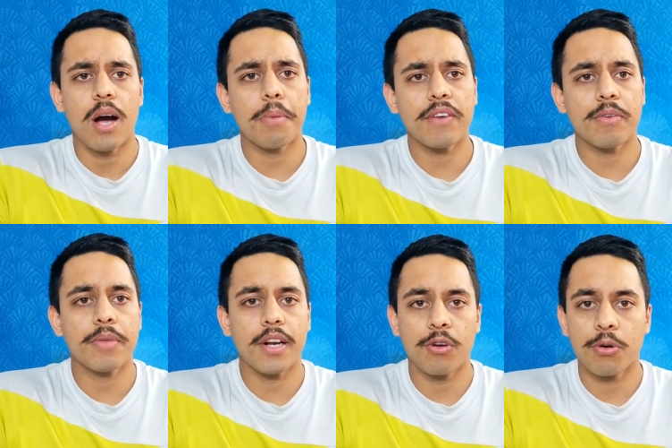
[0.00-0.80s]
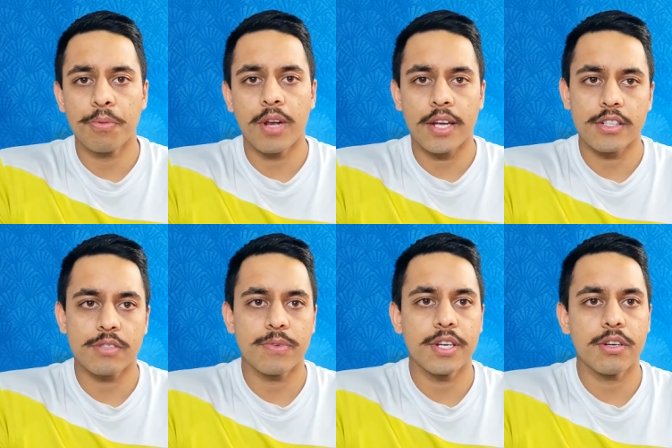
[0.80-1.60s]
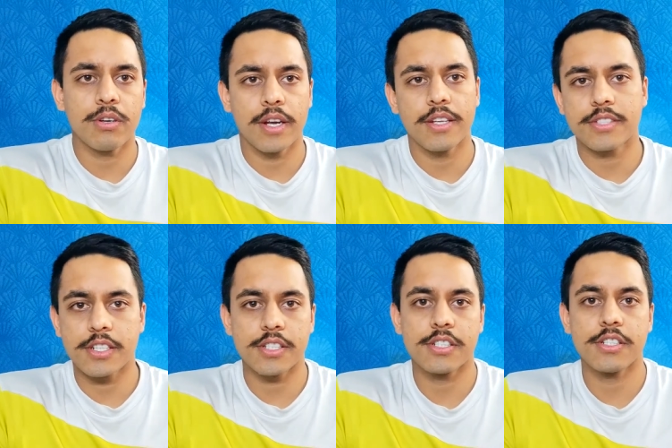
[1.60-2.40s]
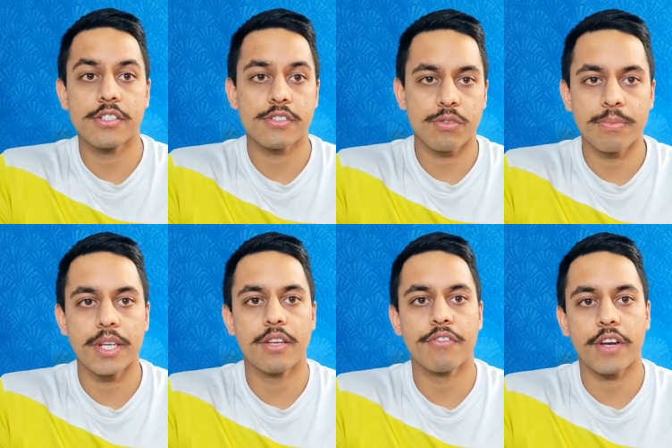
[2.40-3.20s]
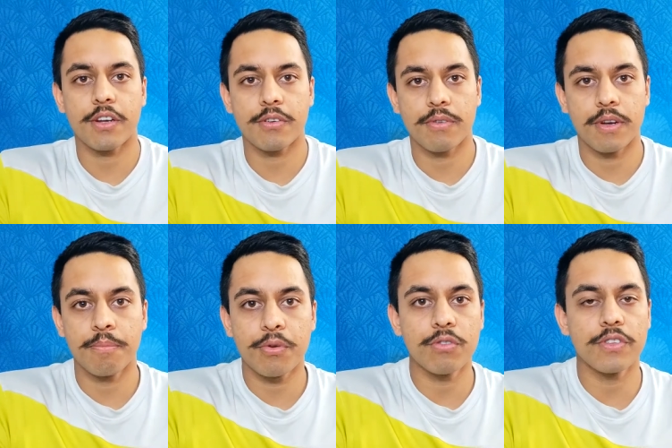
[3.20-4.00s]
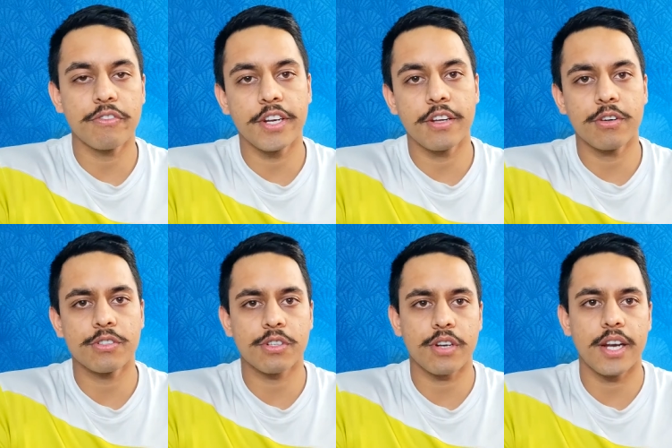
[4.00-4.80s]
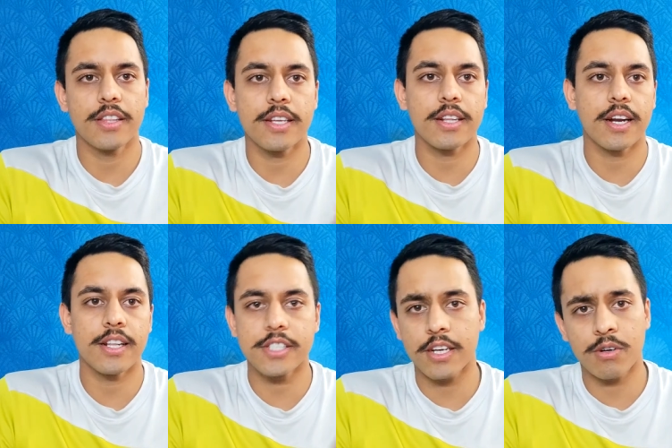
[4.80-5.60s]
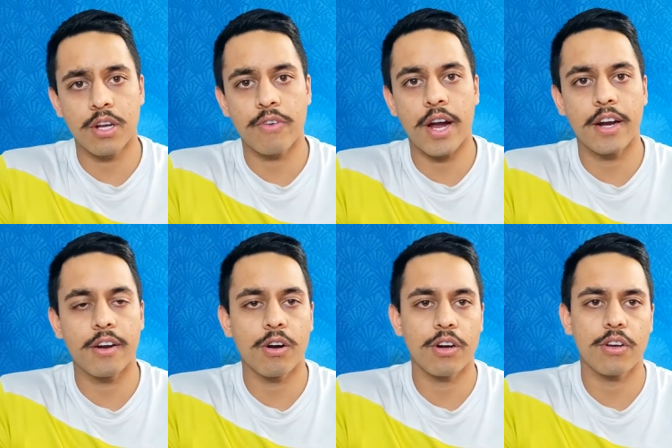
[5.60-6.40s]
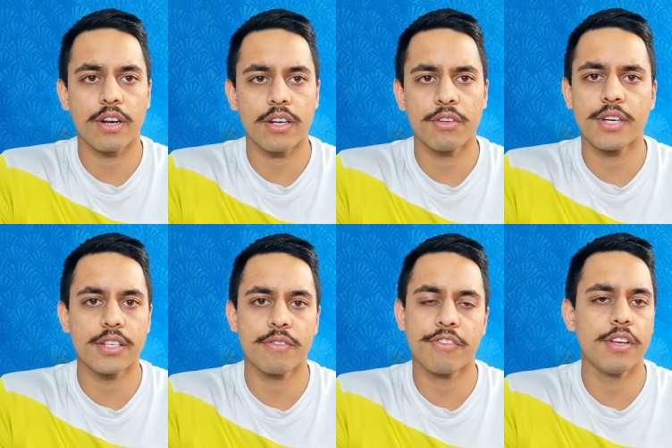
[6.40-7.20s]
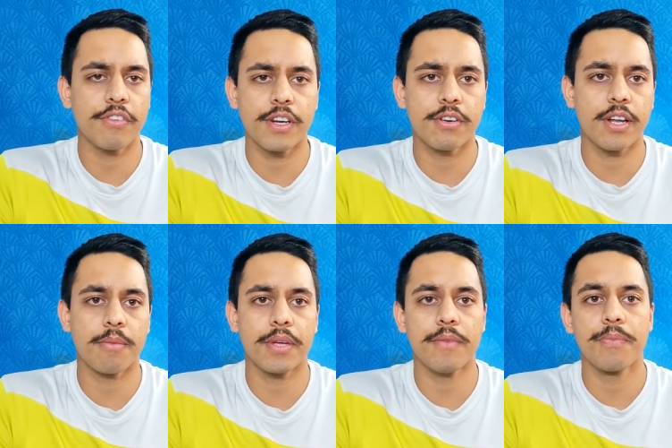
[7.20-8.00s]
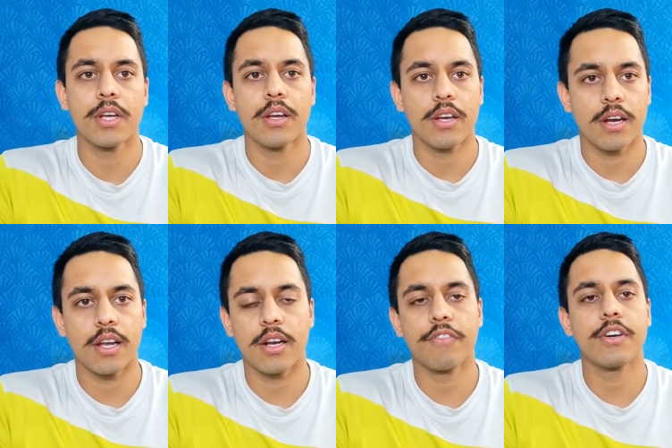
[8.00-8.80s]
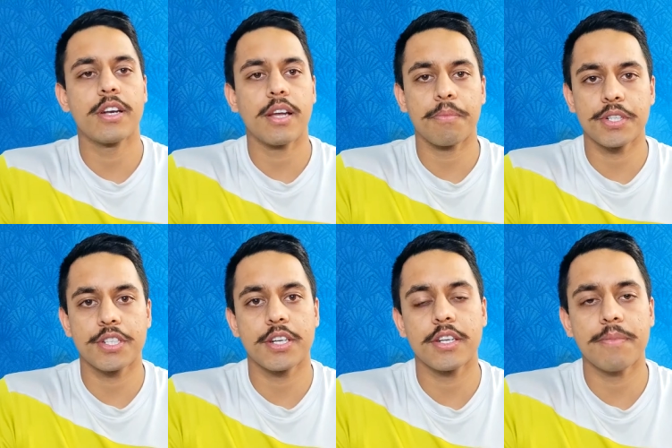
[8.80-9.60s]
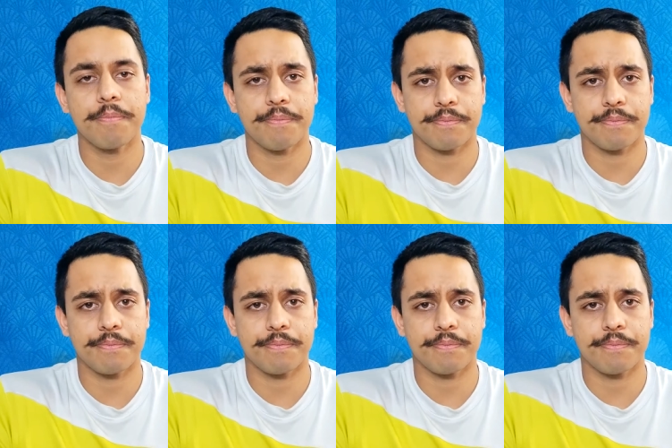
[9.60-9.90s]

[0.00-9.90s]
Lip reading: Apart from that, I hope you like this video. Any suggestions to me if I could improve the videos or anything that else I could have added on, or you can feel free to tell me. I'll definitely appreciate it.